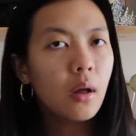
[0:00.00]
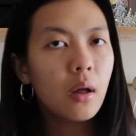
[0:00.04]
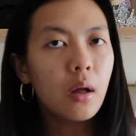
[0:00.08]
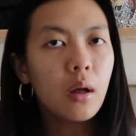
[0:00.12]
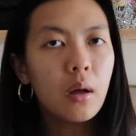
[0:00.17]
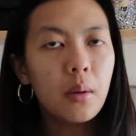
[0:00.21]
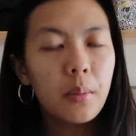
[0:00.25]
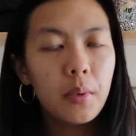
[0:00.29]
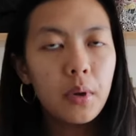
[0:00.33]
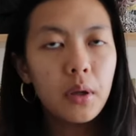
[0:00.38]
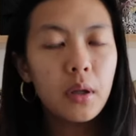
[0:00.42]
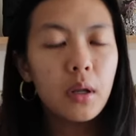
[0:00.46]

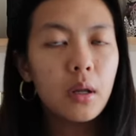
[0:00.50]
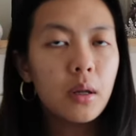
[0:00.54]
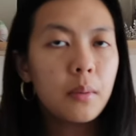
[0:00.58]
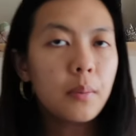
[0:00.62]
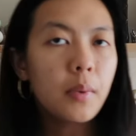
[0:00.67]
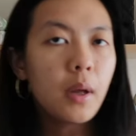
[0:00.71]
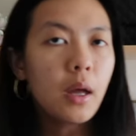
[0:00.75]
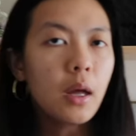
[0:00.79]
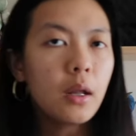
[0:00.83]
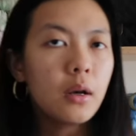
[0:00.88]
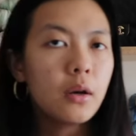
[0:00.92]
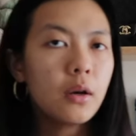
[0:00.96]
I'll put a
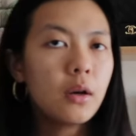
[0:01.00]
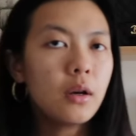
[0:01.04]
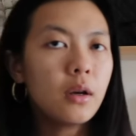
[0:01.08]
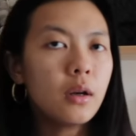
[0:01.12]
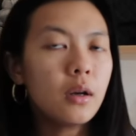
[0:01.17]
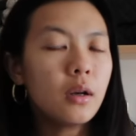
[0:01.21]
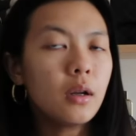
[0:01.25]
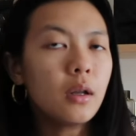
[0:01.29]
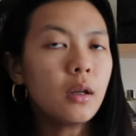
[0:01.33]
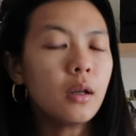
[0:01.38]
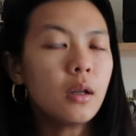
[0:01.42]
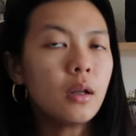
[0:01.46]

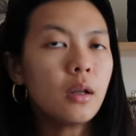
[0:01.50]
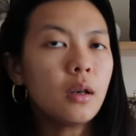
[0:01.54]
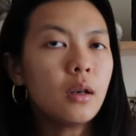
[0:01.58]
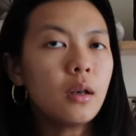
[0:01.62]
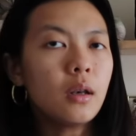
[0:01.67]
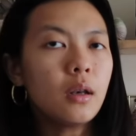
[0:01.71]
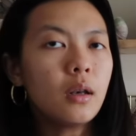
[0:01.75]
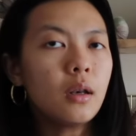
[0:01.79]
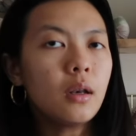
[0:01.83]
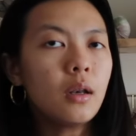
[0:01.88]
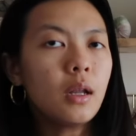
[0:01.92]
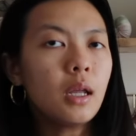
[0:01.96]
pattern
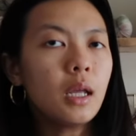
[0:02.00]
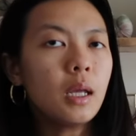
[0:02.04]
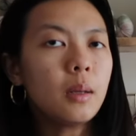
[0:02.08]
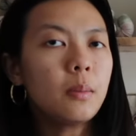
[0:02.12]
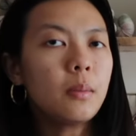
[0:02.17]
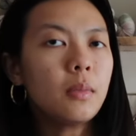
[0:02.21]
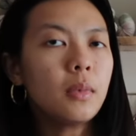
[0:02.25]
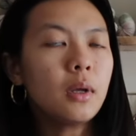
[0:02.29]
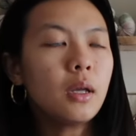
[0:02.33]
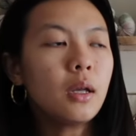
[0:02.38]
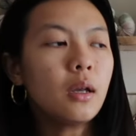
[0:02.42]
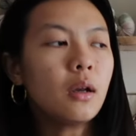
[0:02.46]
and
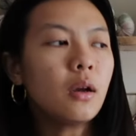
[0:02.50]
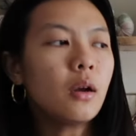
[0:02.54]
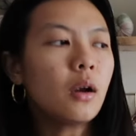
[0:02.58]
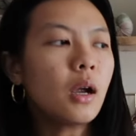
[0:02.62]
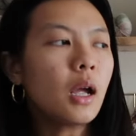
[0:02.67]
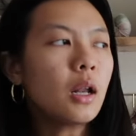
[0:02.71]
name here.